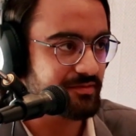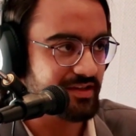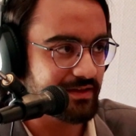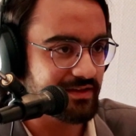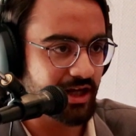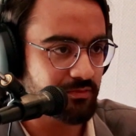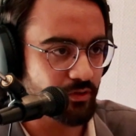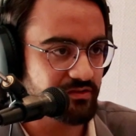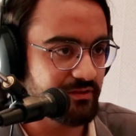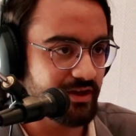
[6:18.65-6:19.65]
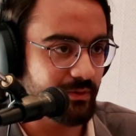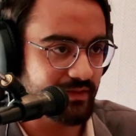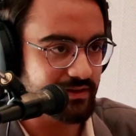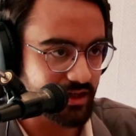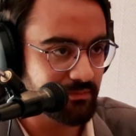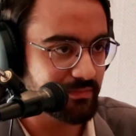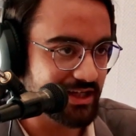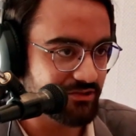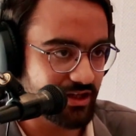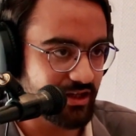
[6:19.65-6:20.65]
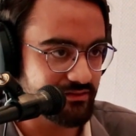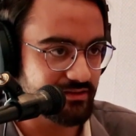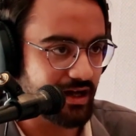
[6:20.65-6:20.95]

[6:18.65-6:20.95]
say, the atmosphere within the company changed?